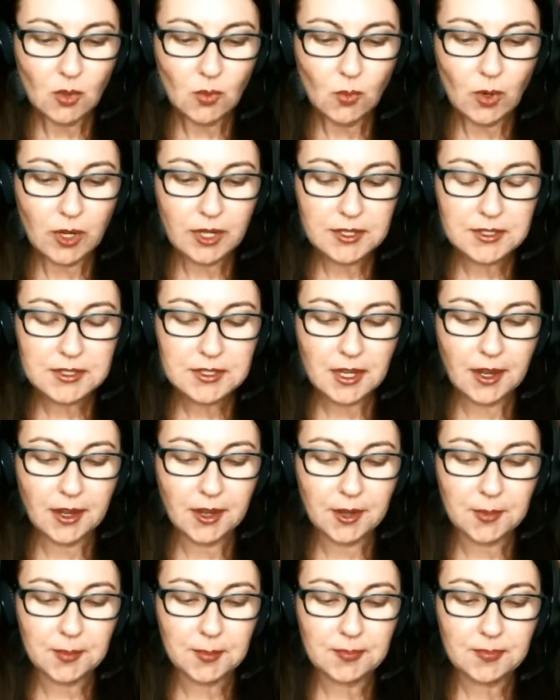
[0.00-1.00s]
was
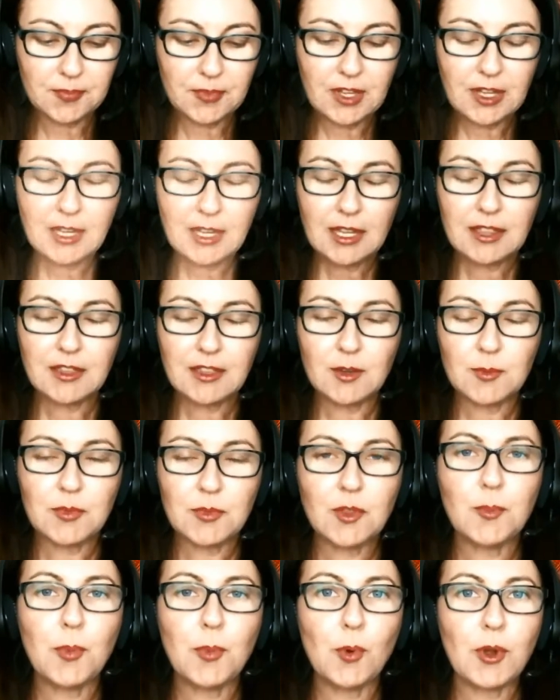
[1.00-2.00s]

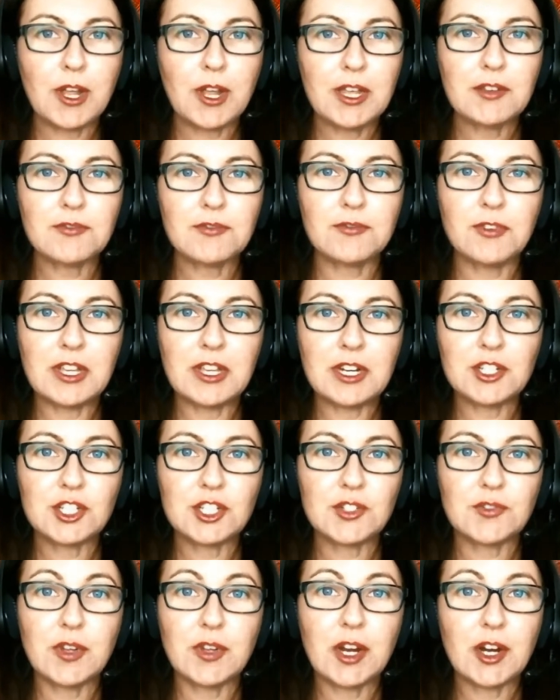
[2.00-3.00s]
the boy
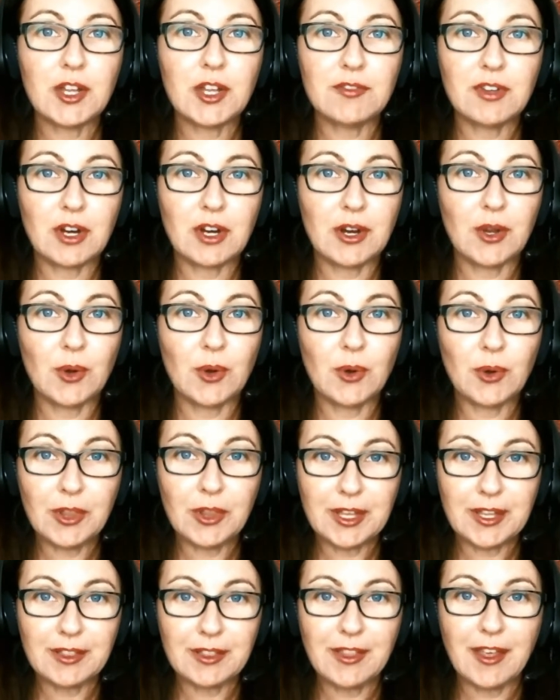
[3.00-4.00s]
finished very, very
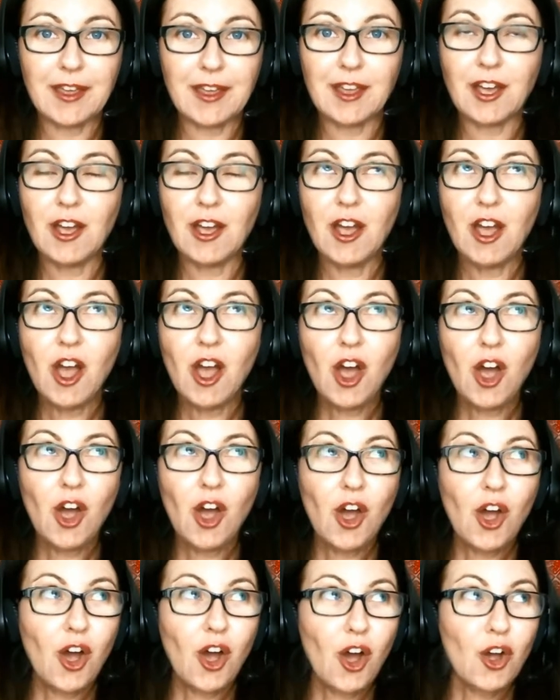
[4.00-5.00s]
early, like
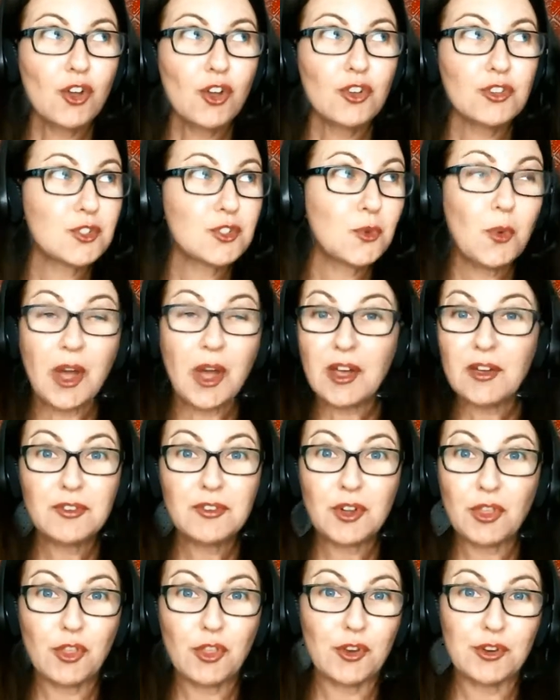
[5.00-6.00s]
12
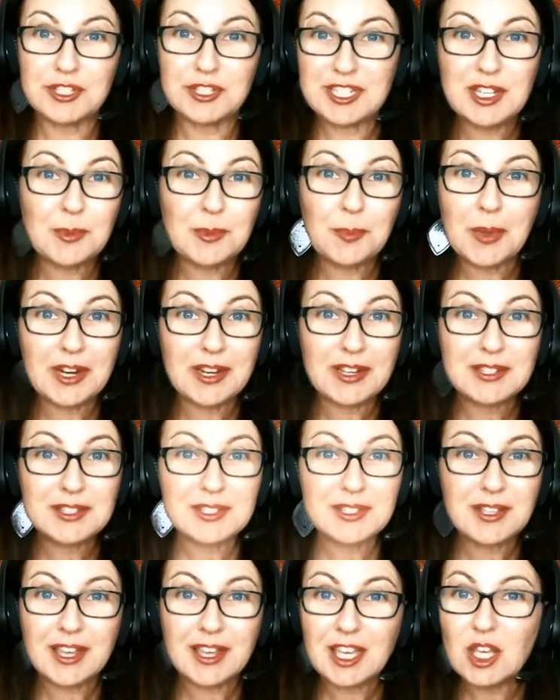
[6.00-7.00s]
or 13
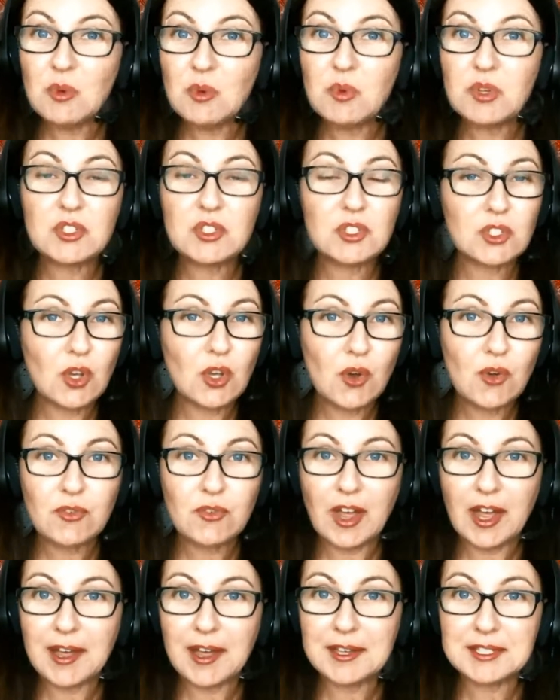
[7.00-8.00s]
minutes. Like, he was so
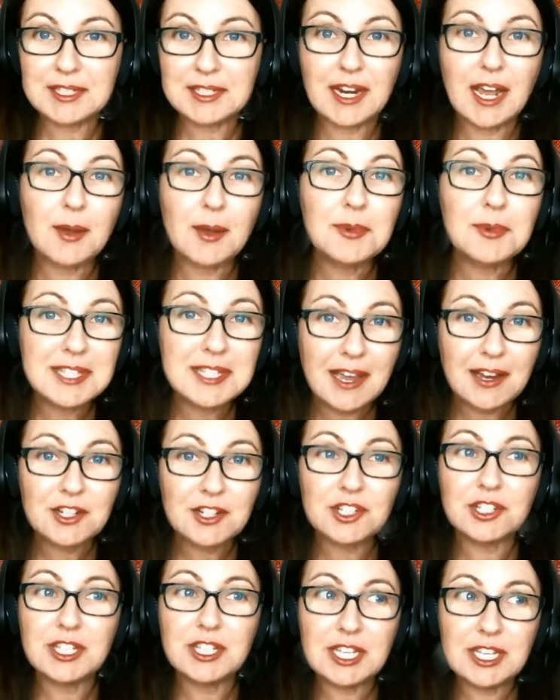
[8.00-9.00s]
fast, and I was
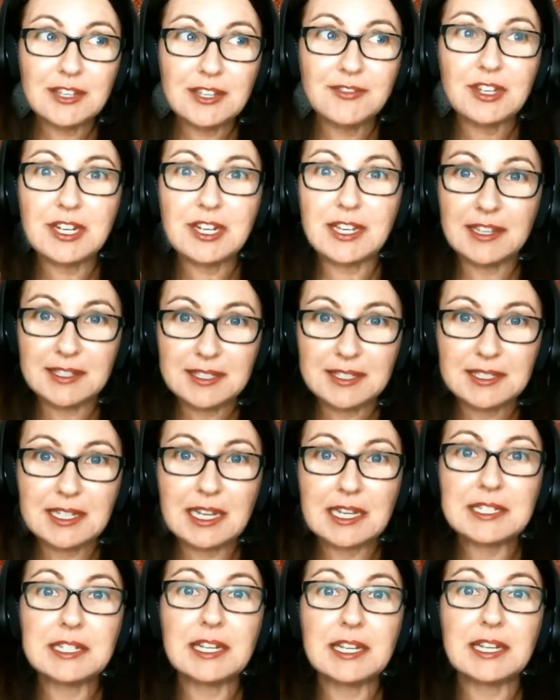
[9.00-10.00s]
actually even
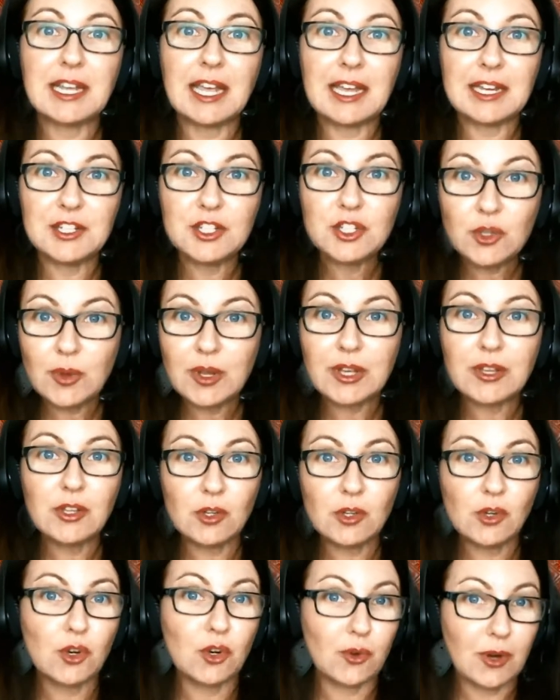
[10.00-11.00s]
extending and doing a
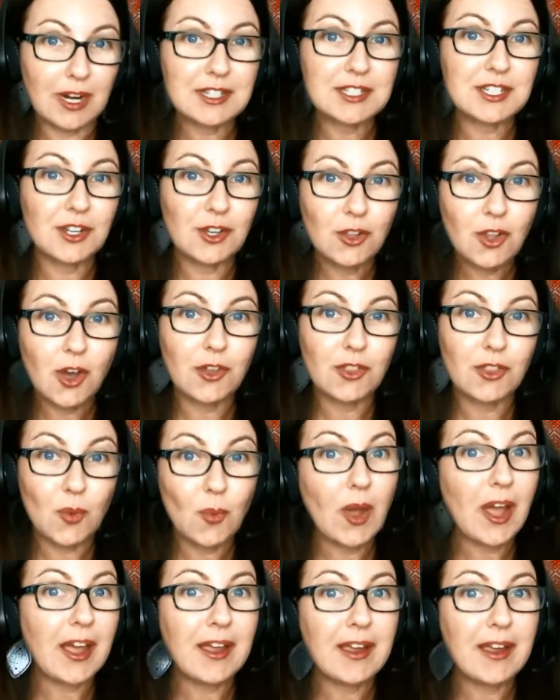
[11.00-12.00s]
little correcting along the
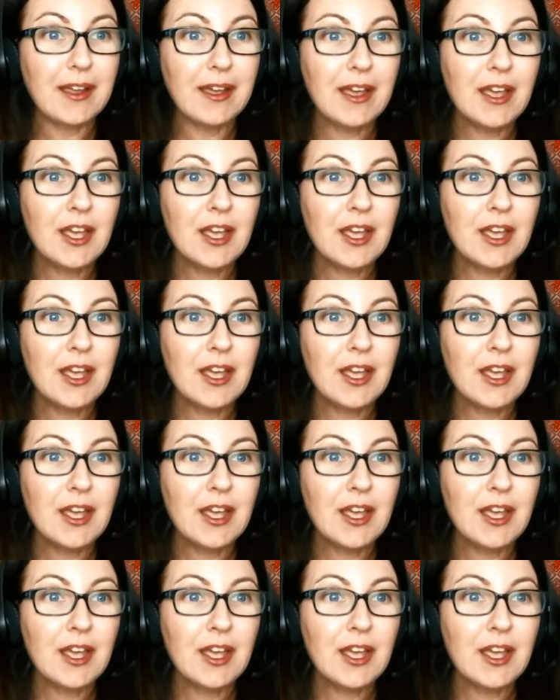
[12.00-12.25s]
way.